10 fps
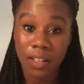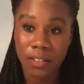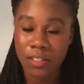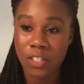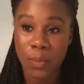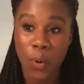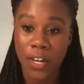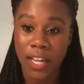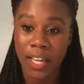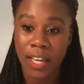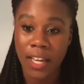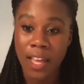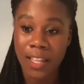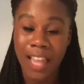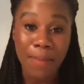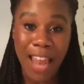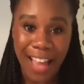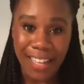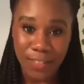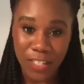supporting climate
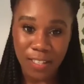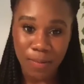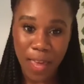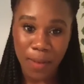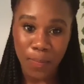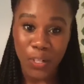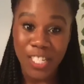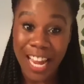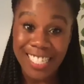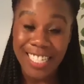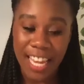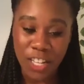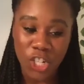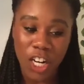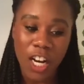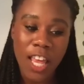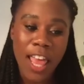activism and protecting nature.